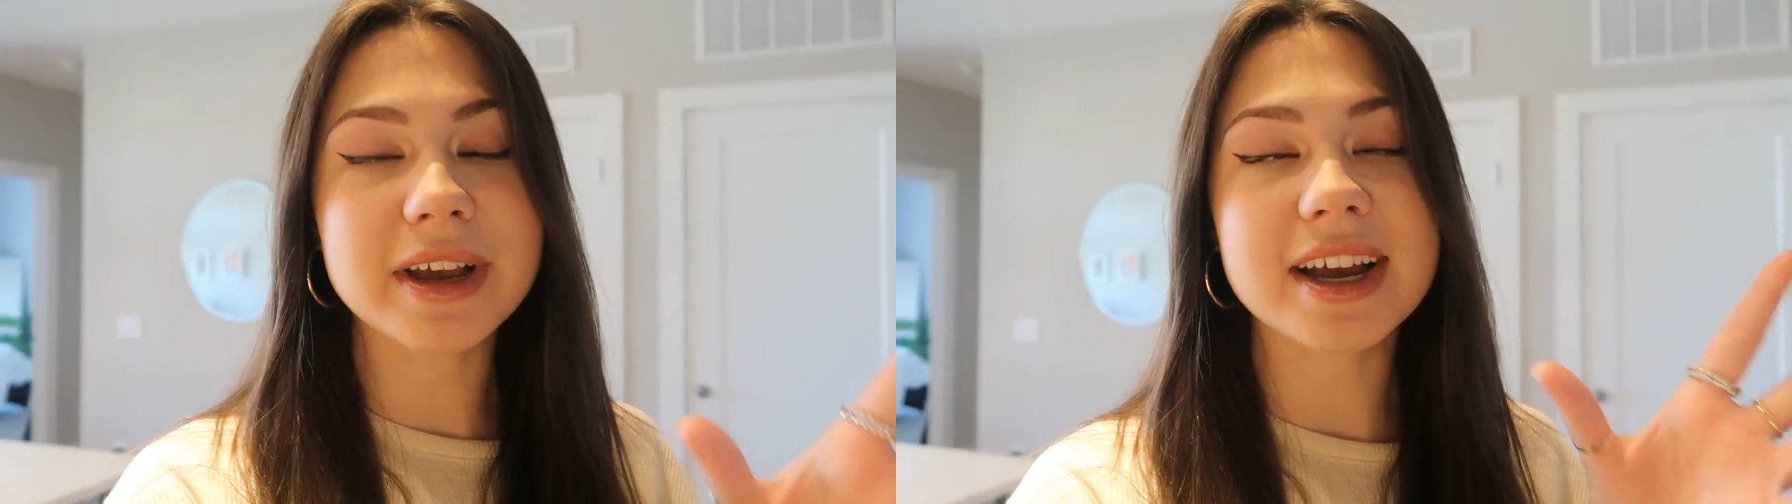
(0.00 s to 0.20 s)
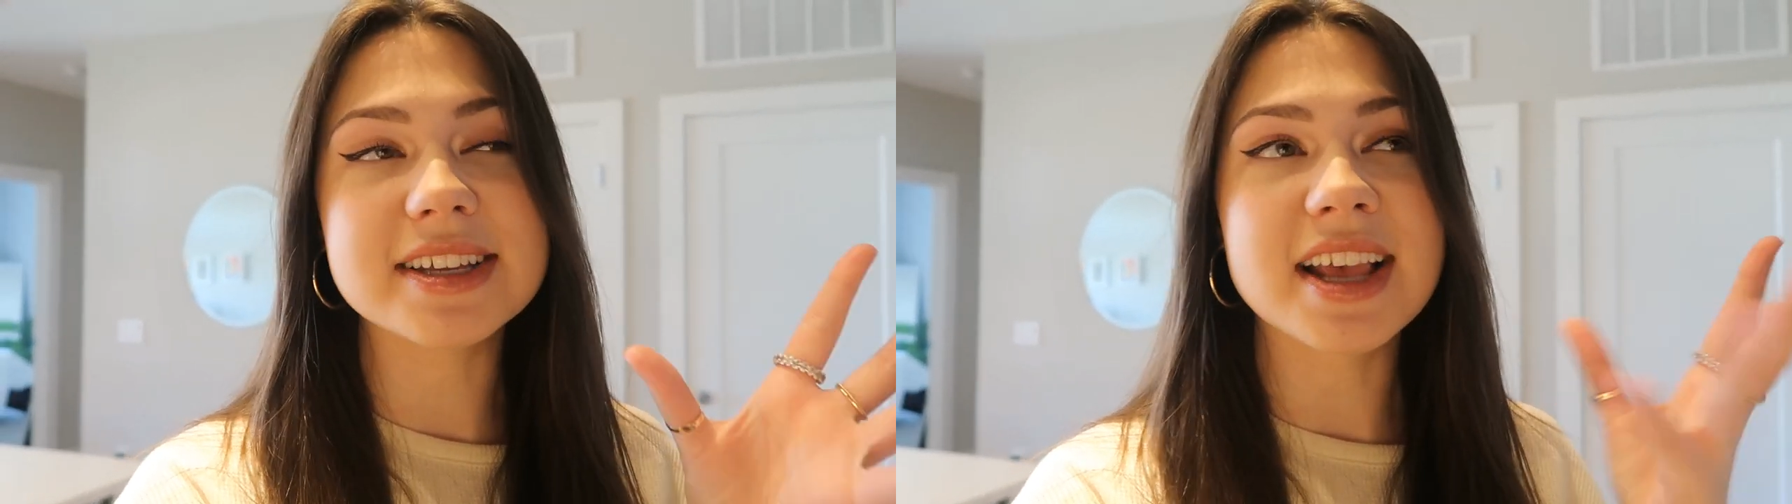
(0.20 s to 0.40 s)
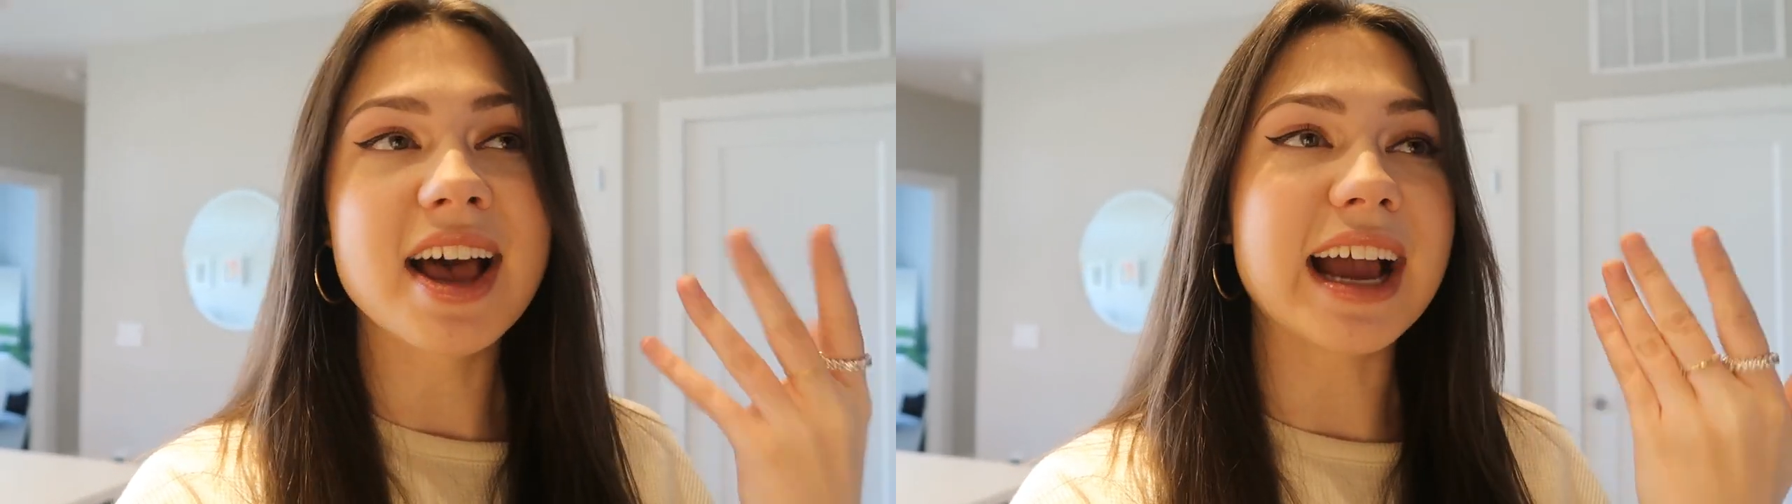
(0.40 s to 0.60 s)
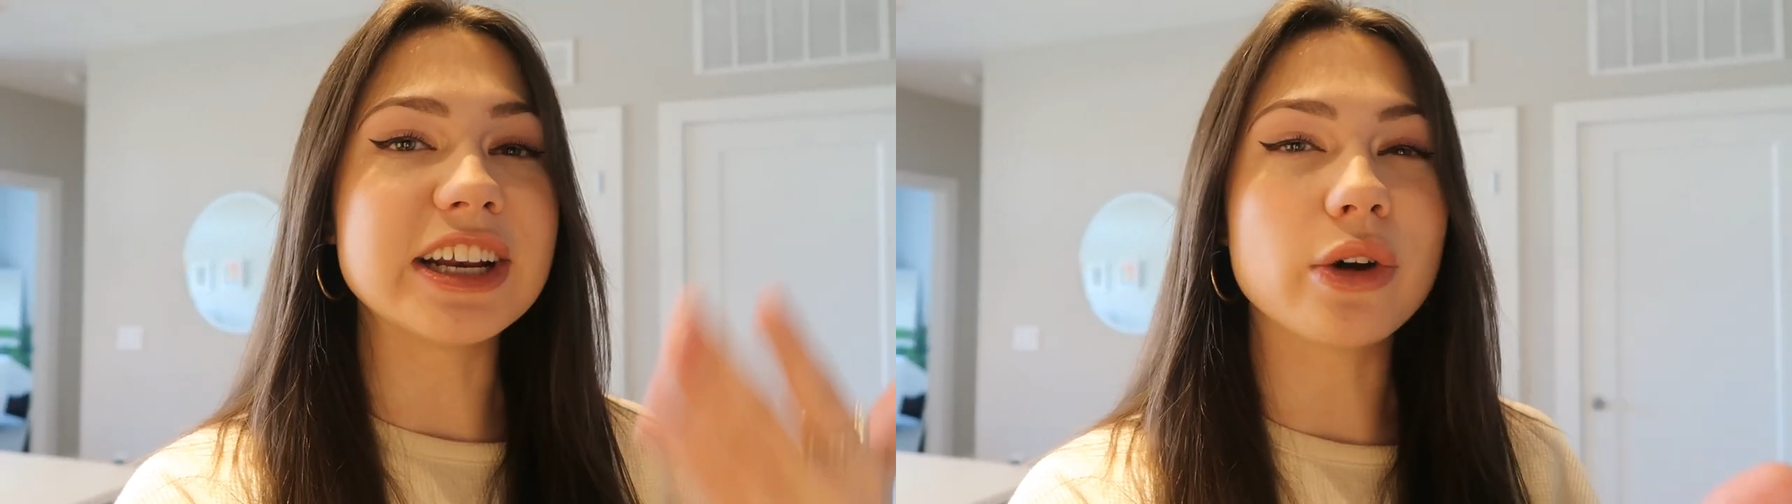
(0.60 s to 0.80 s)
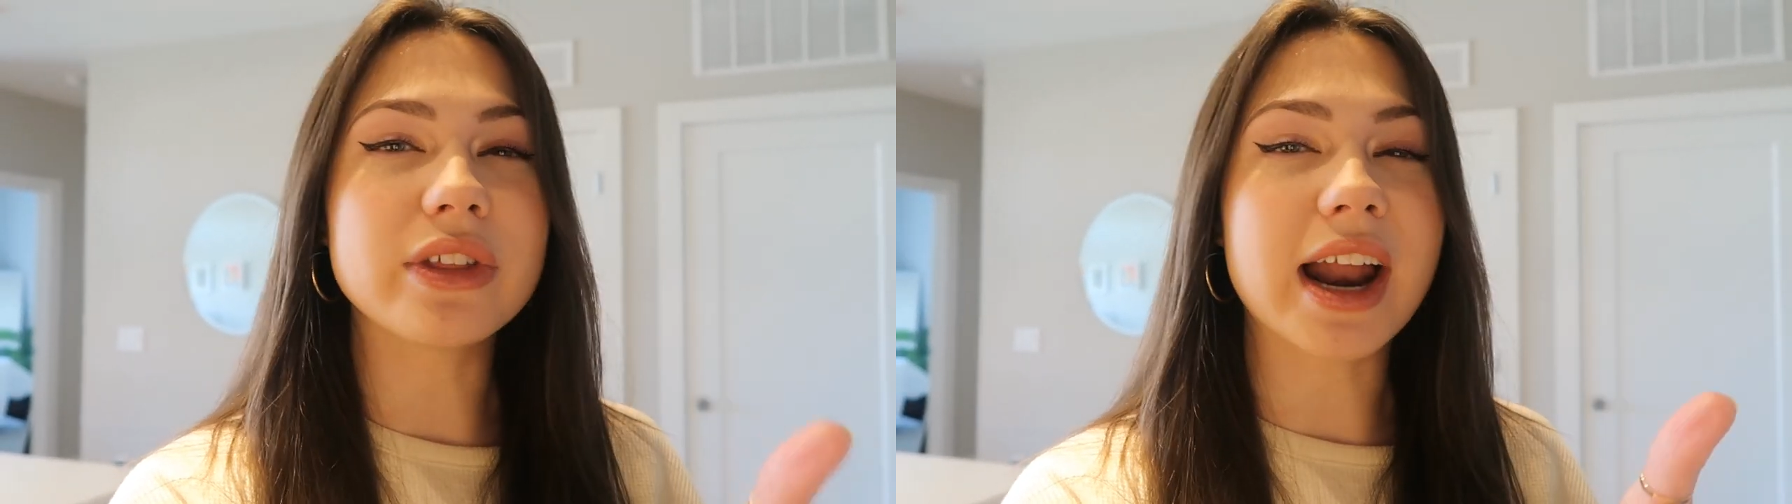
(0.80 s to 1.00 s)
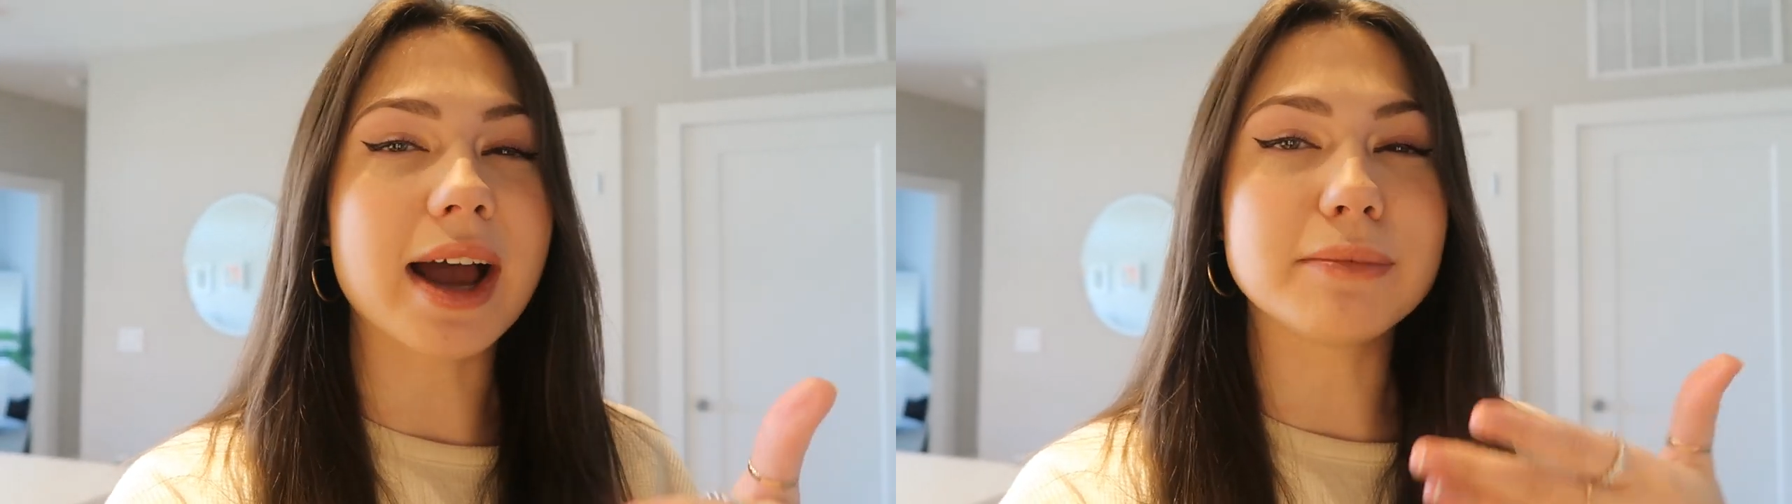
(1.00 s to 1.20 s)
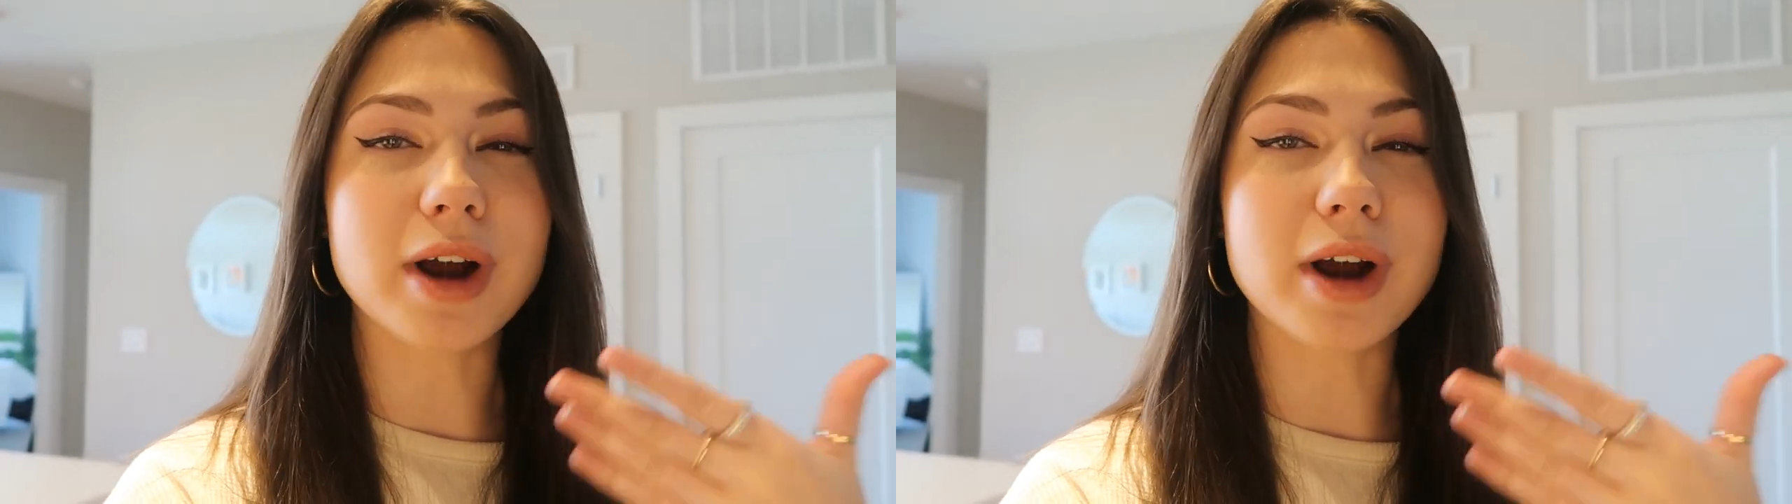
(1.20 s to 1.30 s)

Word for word: because I know that I'm